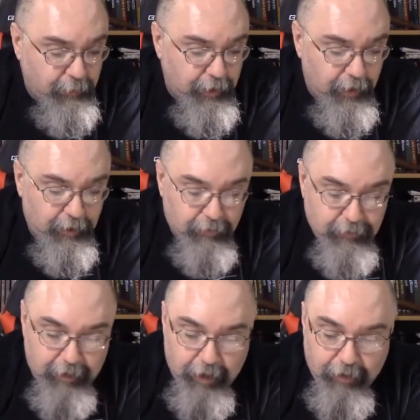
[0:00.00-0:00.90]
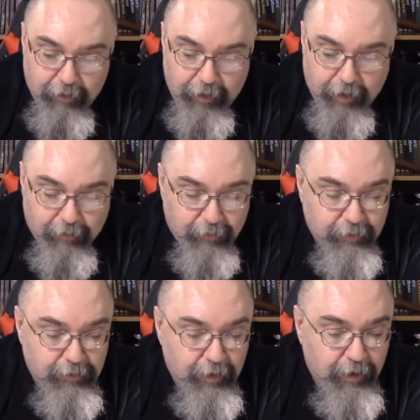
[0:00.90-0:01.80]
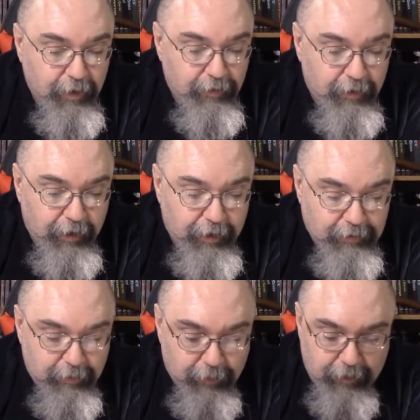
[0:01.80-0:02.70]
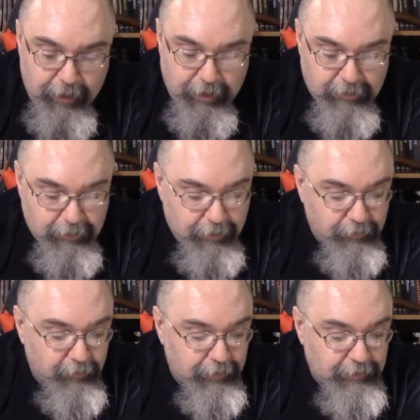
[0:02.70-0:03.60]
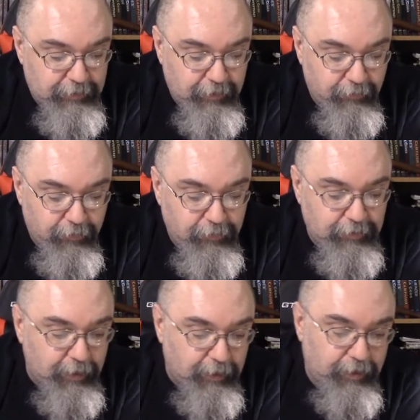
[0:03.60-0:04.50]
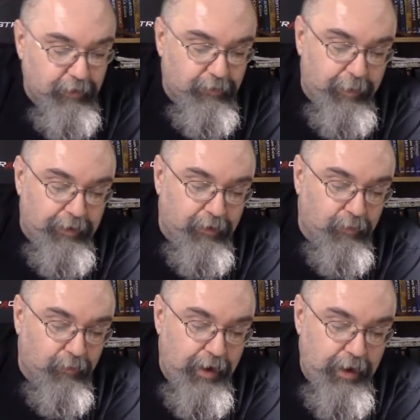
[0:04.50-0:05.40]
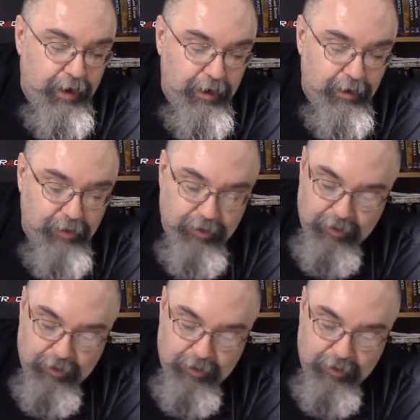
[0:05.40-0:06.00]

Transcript: binoculars, Geiger counters. Then it has communications like transceivers, and then it tells about their range,